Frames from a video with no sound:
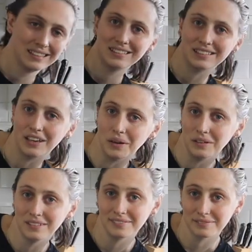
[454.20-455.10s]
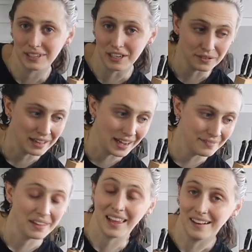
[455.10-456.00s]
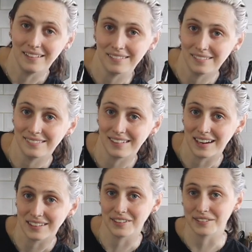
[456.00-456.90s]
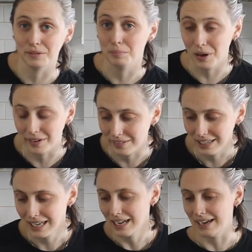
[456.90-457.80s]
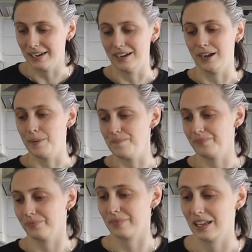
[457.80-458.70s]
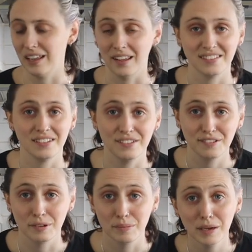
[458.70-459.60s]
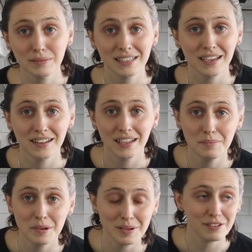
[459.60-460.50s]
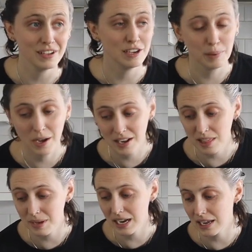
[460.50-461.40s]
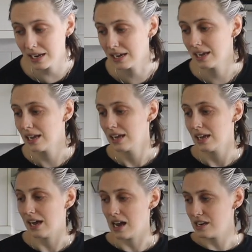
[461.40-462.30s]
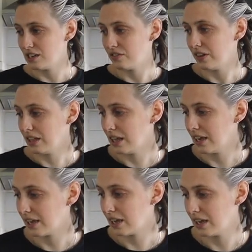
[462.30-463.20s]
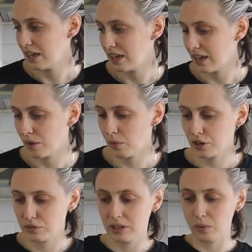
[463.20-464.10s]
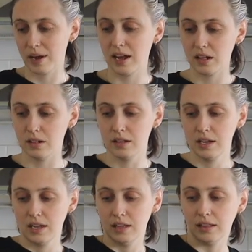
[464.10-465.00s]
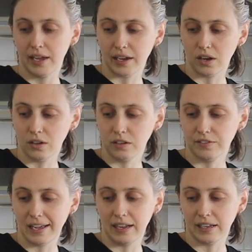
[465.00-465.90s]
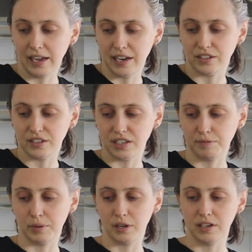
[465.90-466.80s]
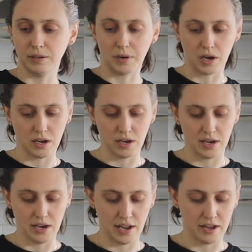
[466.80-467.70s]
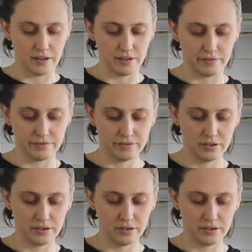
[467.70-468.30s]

so I'm gonna do that, and that is also in Pon. Um, as you could probably tell, I'm a big fan of Pon at the minute. I just feel like it works really well. Like all of the alocasias I've put into Pon have